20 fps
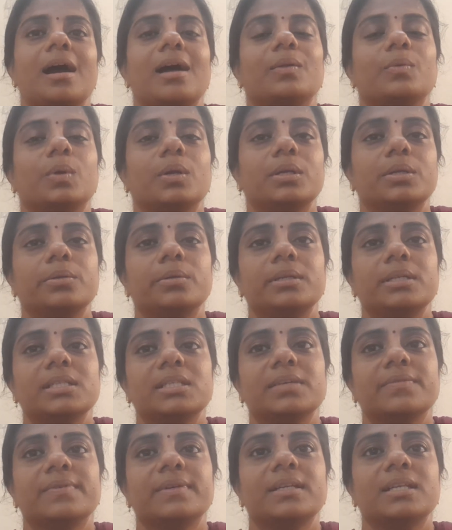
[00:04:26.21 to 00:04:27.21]
and
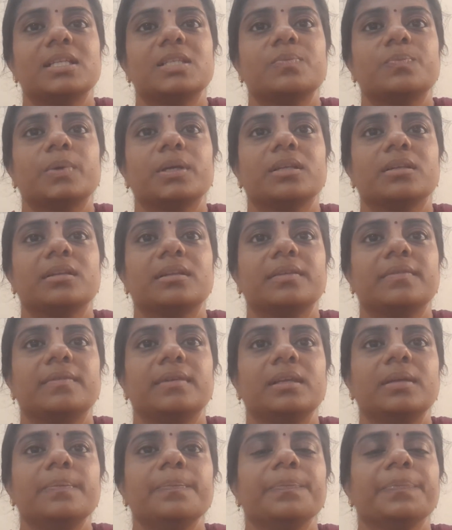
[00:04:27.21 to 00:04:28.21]
127
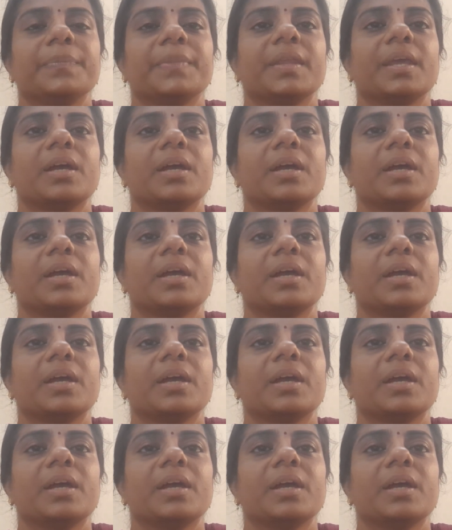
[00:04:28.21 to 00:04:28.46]
respectively.